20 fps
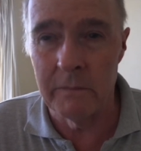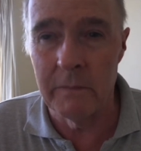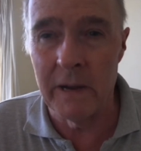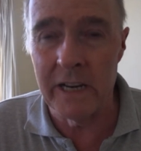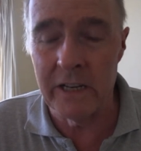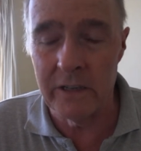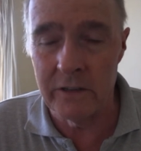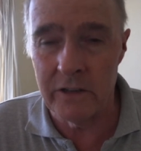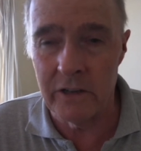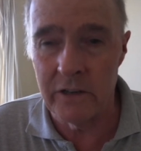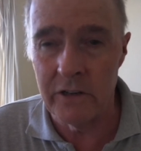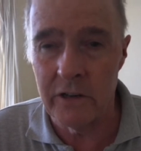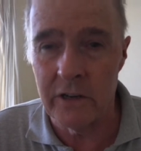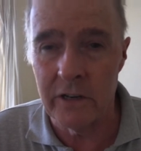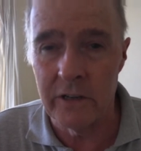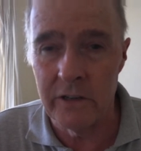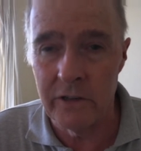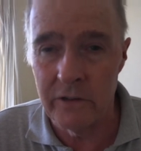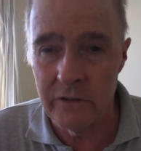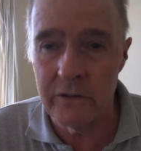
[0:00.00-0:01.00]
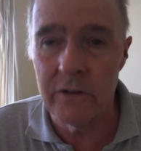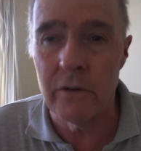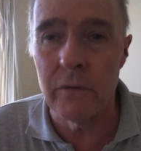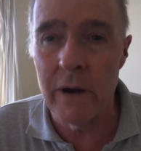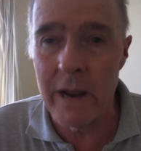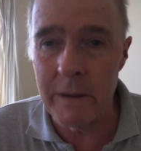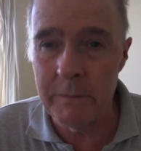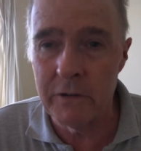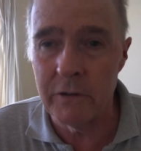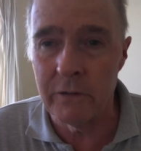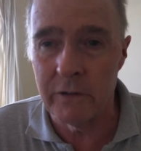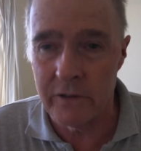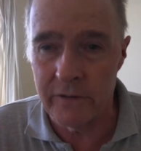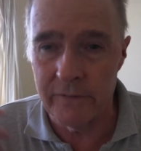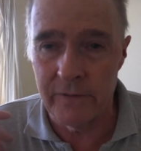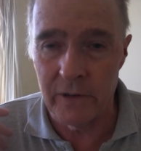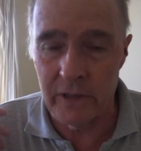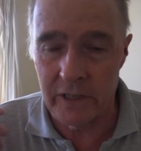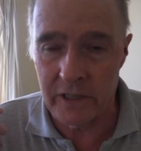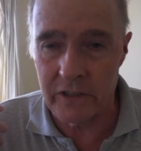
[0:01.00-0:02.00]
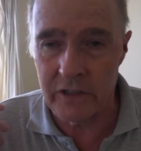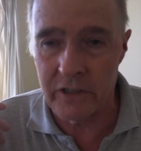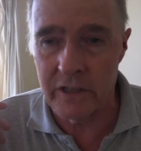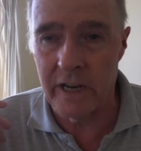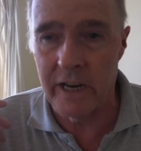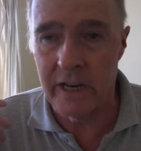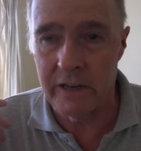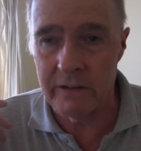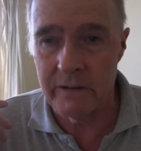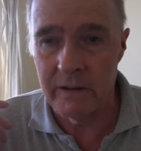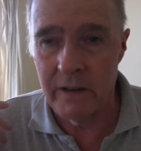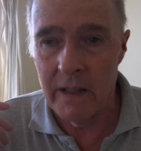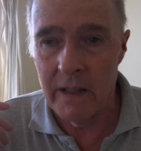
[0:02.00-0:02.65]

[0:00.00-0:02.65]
means that you can use Grab to its full extent.